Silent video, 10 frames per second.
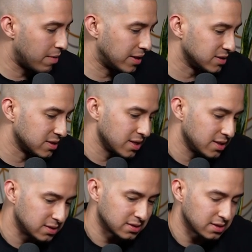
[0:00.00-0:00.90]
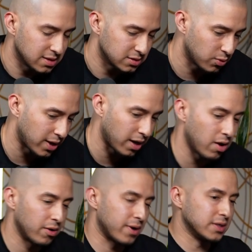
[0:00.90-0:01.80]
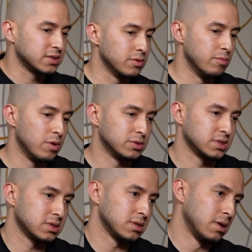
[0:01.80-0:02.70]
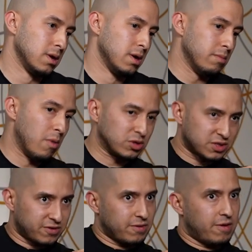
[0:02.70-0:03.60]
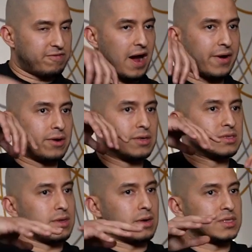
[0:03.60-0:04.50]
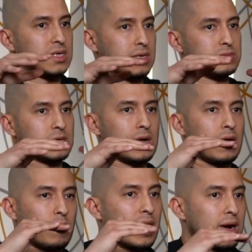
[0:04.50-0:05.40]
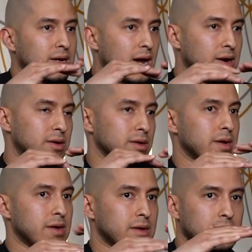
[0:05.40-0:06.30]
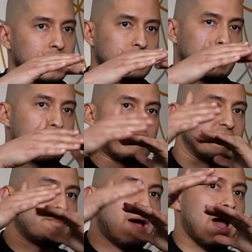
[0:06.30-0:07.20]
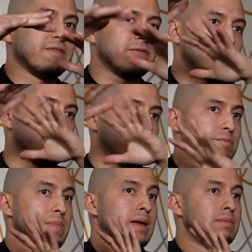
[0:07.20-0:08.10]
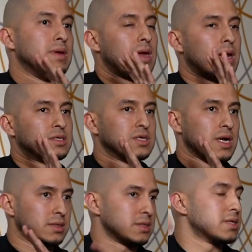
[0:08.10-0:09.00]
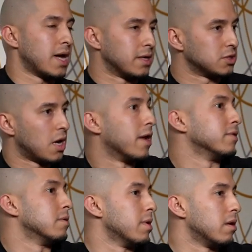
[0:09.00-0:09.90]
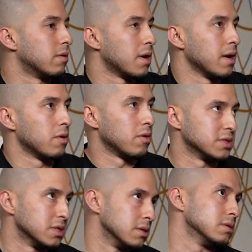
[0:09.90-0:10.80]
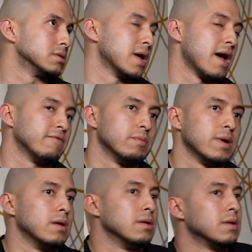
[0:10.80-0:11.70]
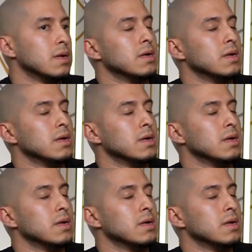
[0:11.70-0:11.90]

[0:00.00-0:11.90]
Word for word: mindset is is what I call it, right? So most most fighters and their team are like, we got to calculate the perfect path for you to maybe get a chance at a shot at the belt, right, or to to have the belt